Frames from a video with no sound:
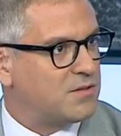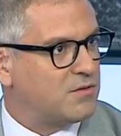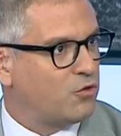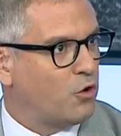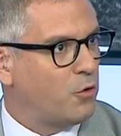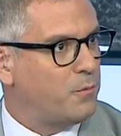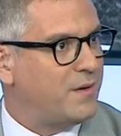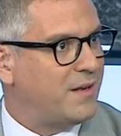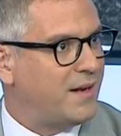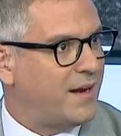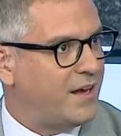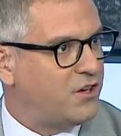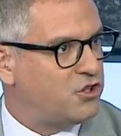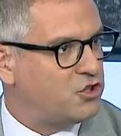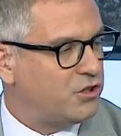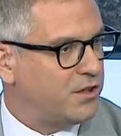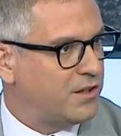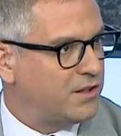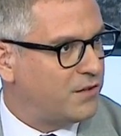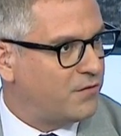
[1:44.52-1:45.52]

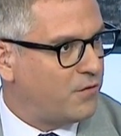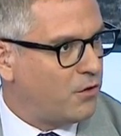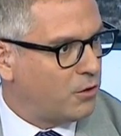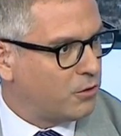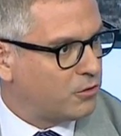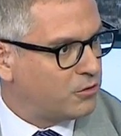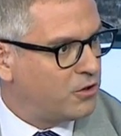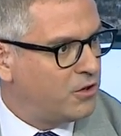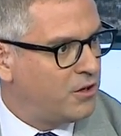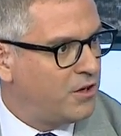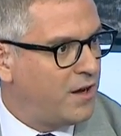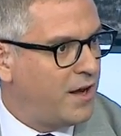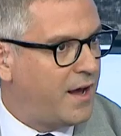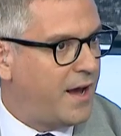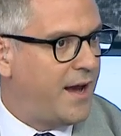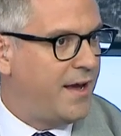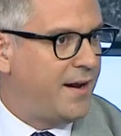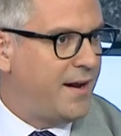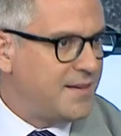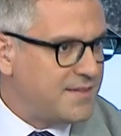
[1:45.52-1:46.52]
domination in the world.
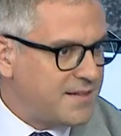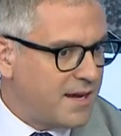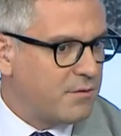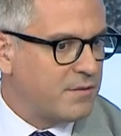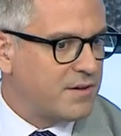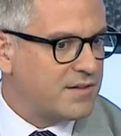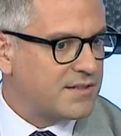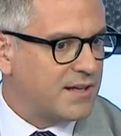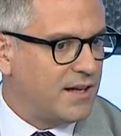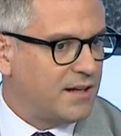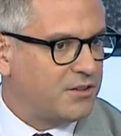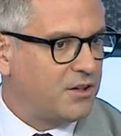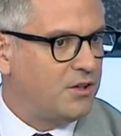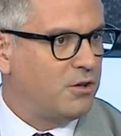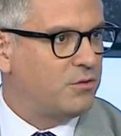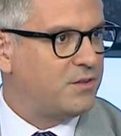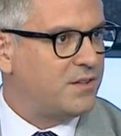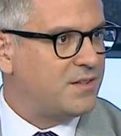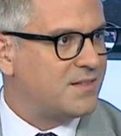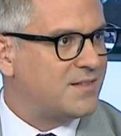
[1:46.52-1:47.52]
And as a result, you
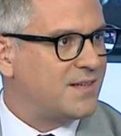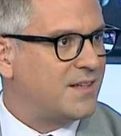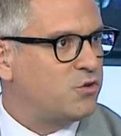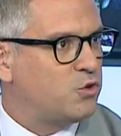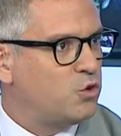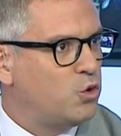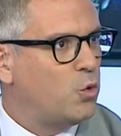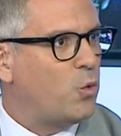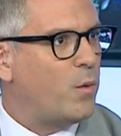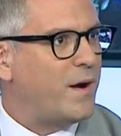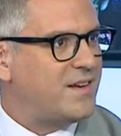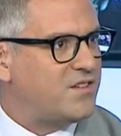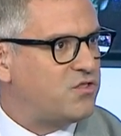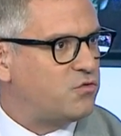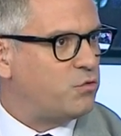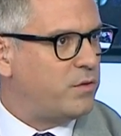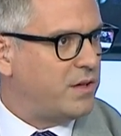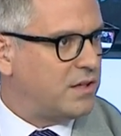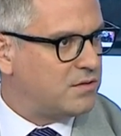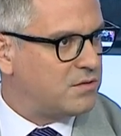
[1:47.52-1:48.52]
know, this is a two-way
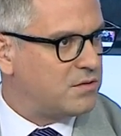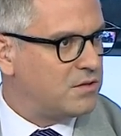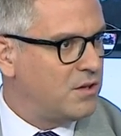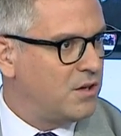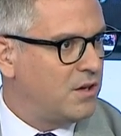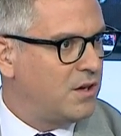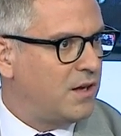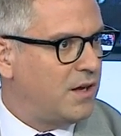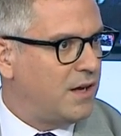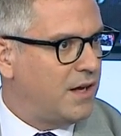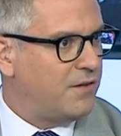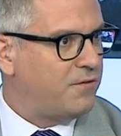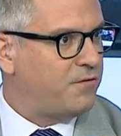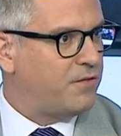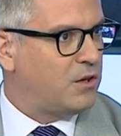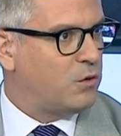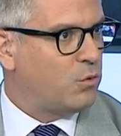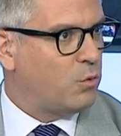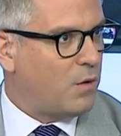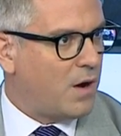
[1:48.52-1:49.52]
street.
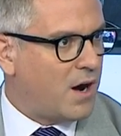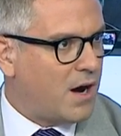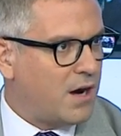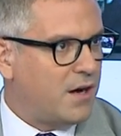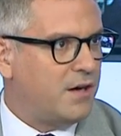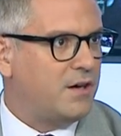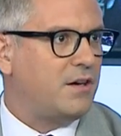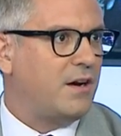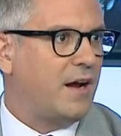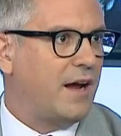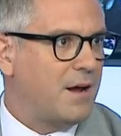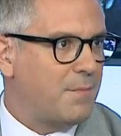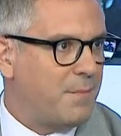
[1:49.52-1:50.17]
If you are